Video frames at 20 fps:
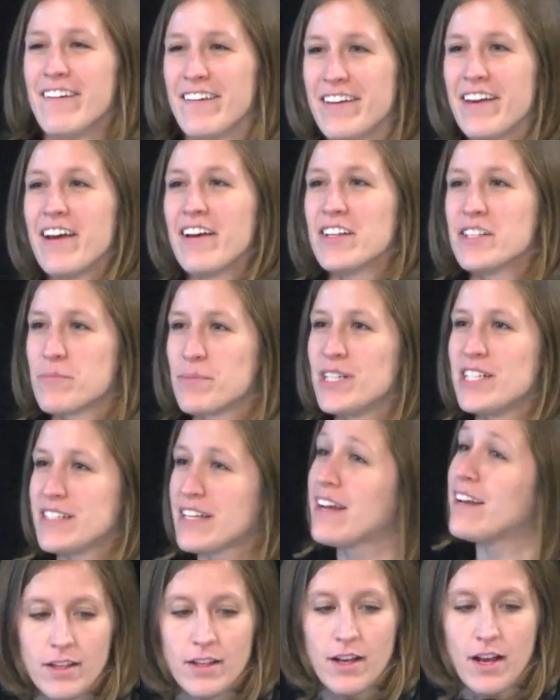Yeah, it's pretty
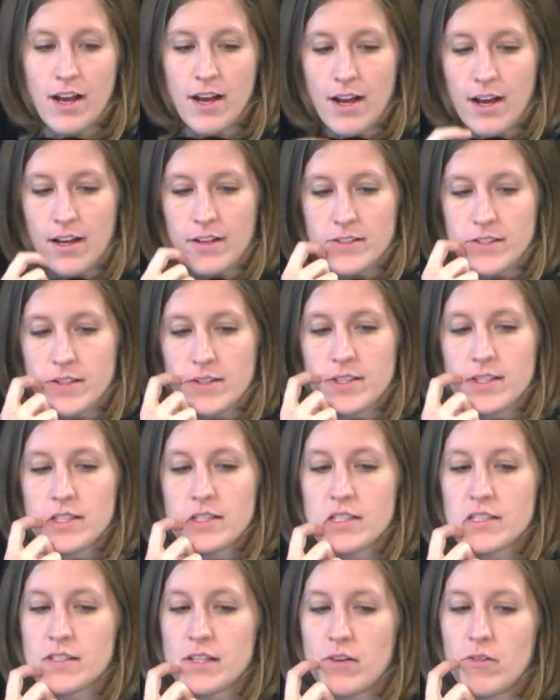tight. So this is
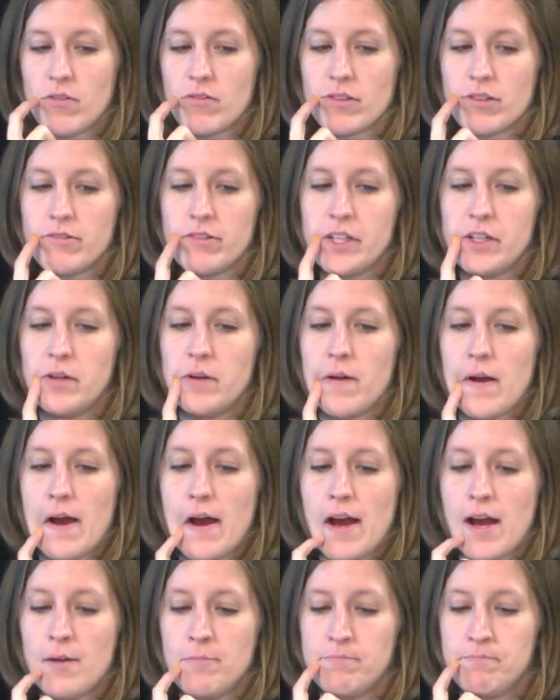just an overview.
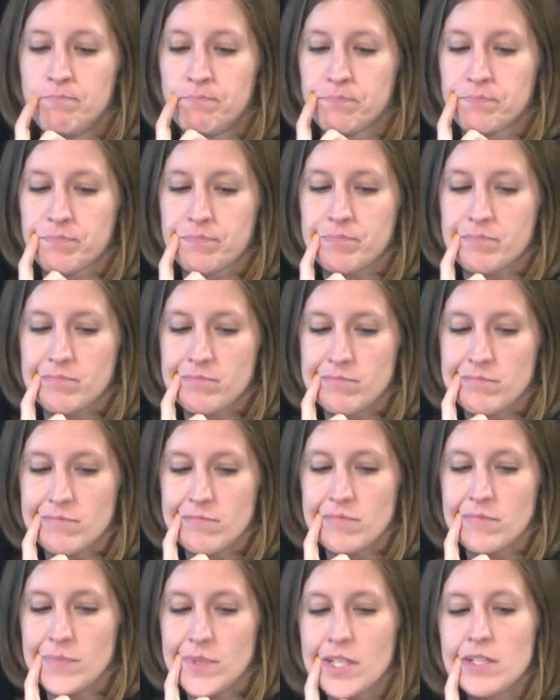
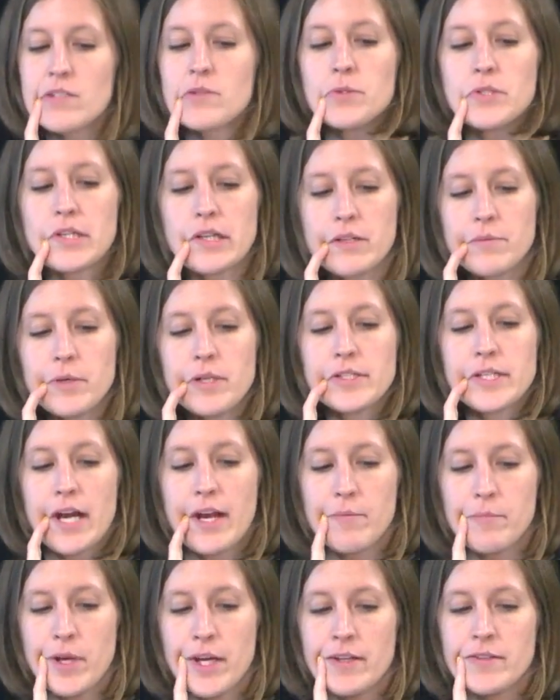So we talked about
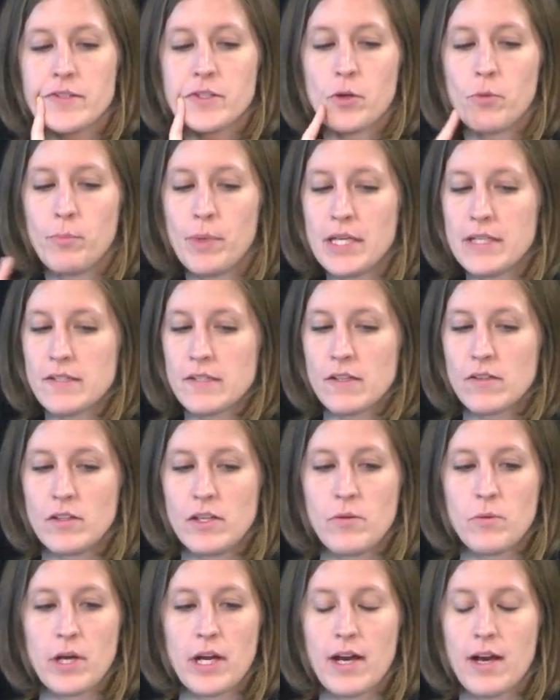timeline. So
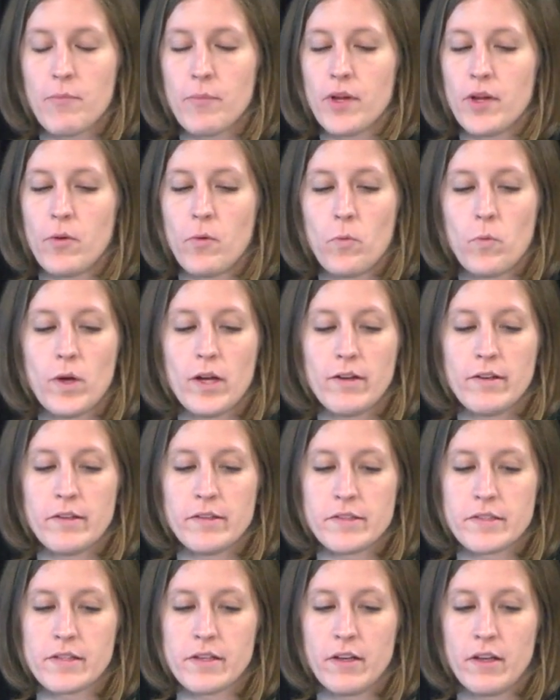basically what happened
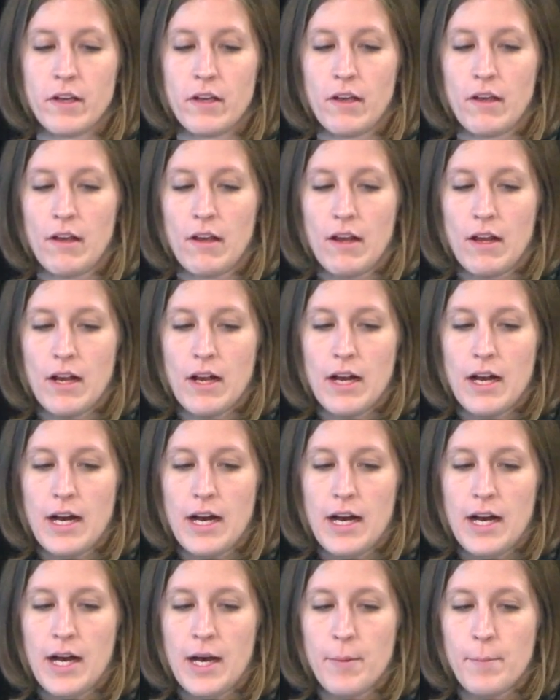was
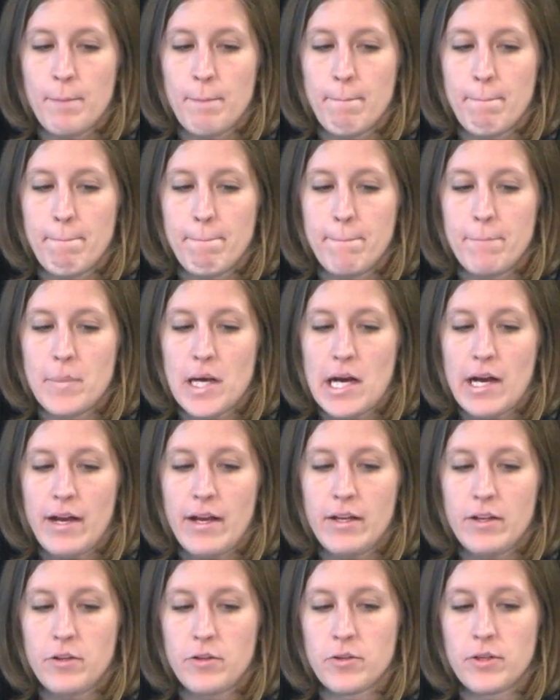
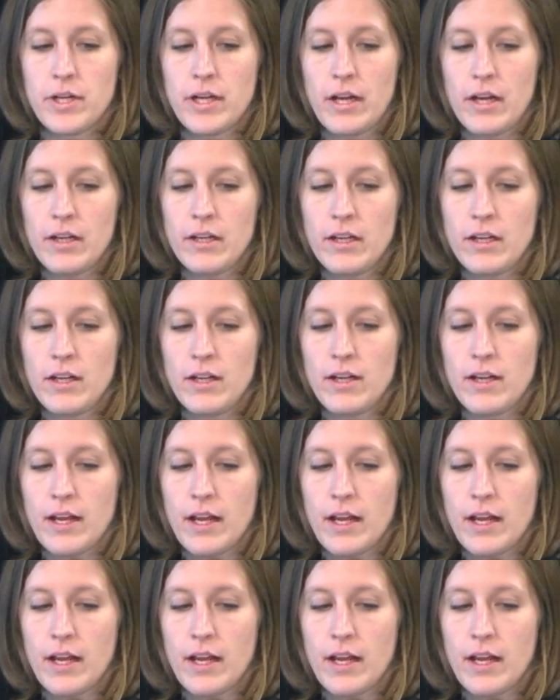I created